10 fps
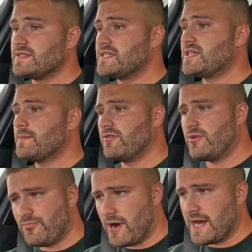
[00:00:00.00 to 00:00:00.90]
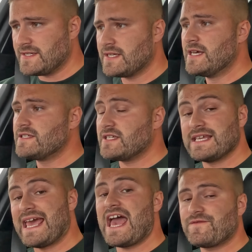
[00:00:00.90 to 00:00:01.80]
it's similarly priced to the
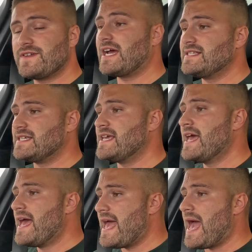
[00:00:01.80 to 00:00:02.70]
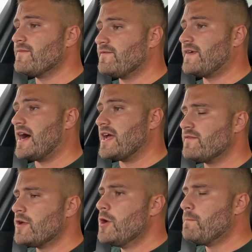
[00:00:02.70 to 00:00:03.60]
F90
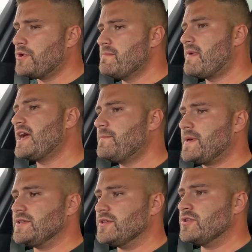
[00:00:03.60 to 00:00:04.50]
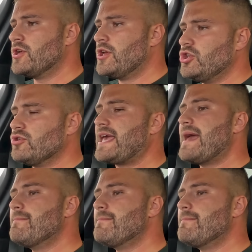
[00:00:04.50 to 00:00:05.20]
M5. But in my opinion, you're getting